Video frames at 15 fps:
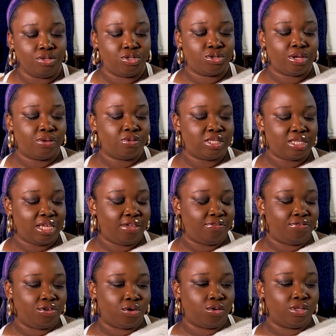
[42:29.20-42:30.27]
So I would say
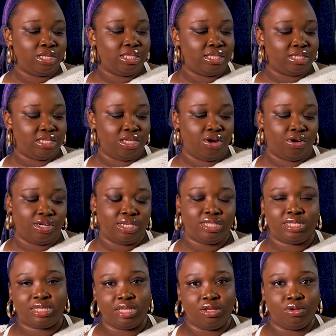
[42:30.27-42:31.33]
if you're holding this yarn
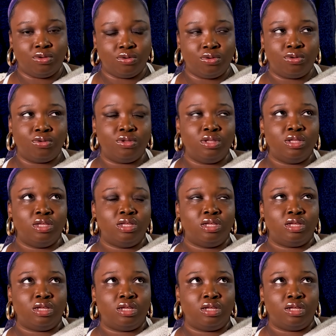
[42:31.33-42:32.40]
single,
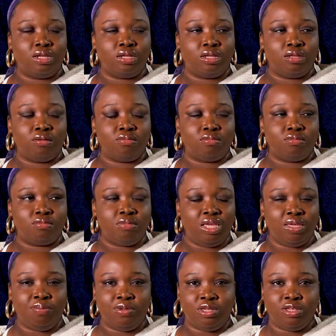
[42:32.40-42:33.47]

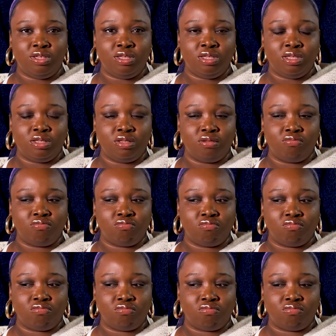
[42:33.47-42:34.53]
maybe
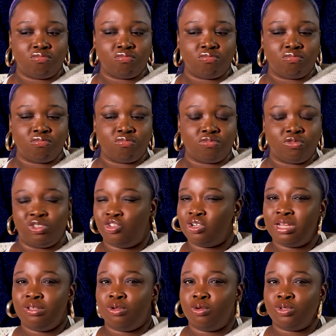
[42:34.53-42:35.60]

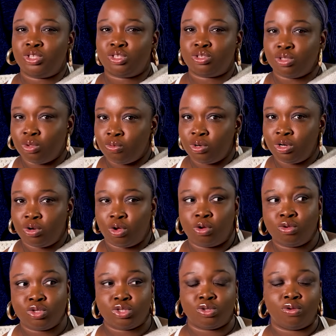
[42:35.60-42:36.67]
try to go slower.
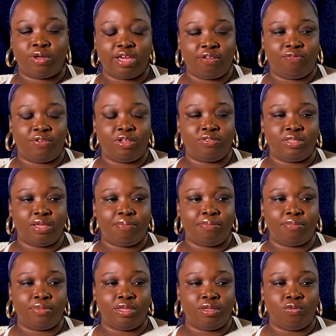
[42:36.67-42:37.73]
Also, I found that
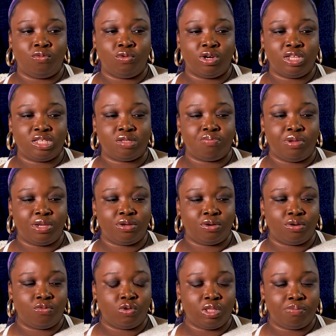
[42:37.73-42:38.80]
it works
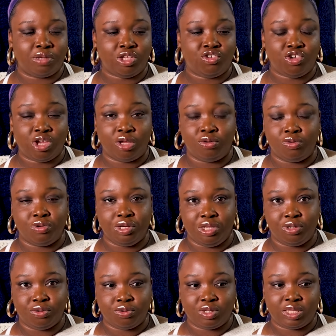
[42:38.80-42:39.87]
better with my Chiagu
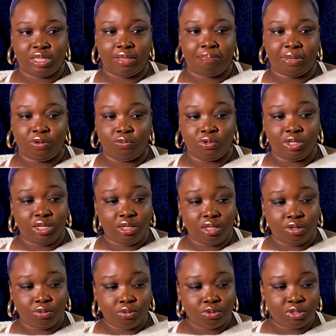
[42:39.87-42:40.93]
needles than my wooden
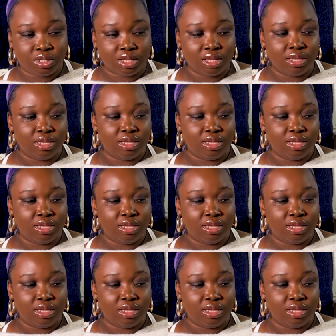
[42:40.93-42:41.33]
needles.